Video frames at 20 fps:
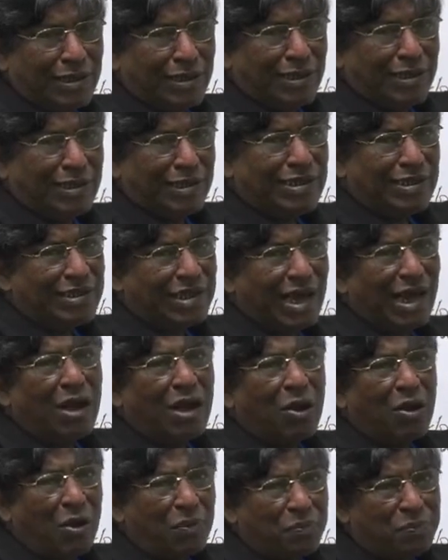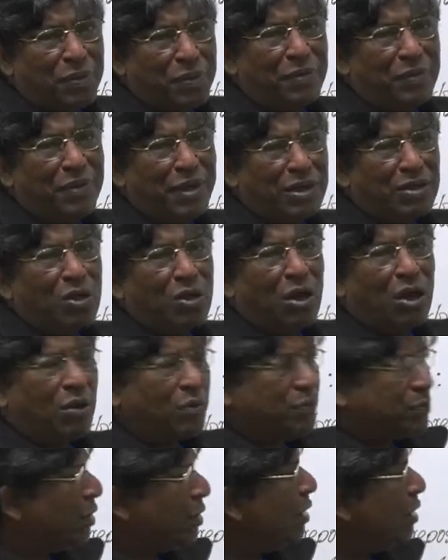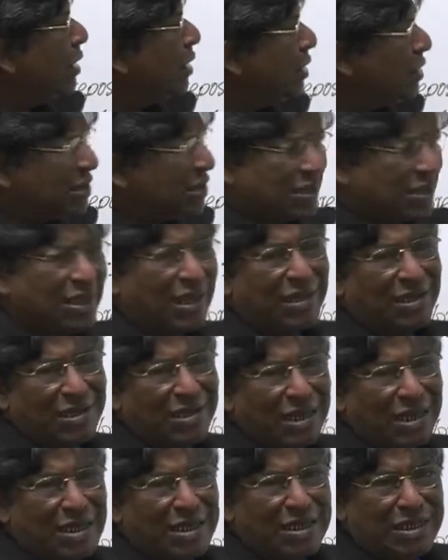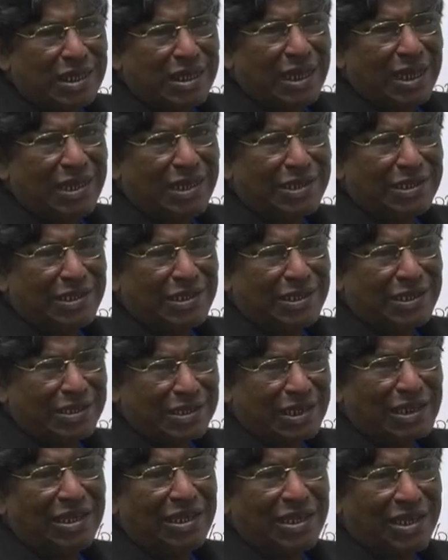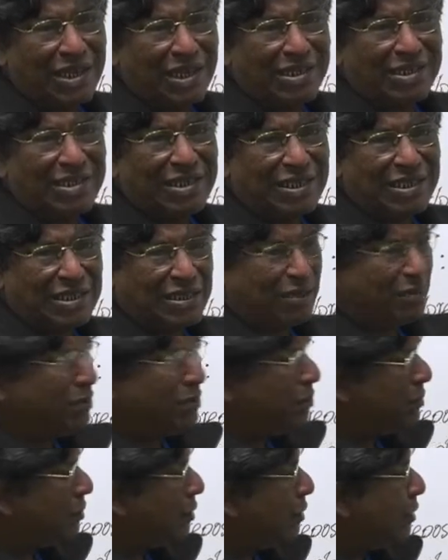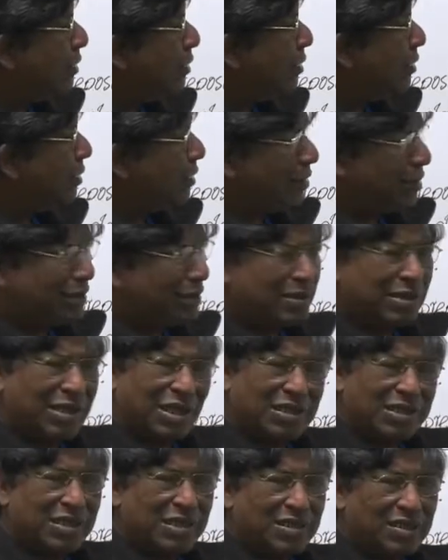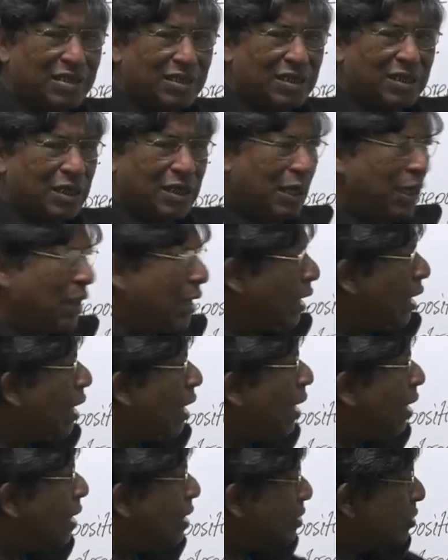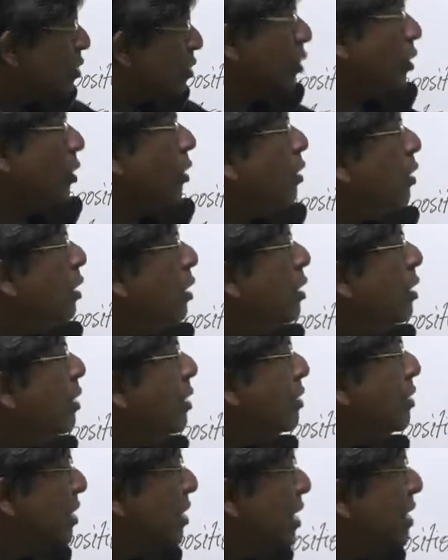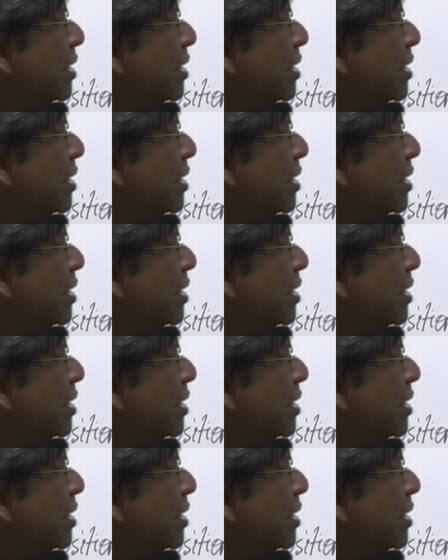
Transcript: the complement of the sentence like the single adjective thirsty. So, this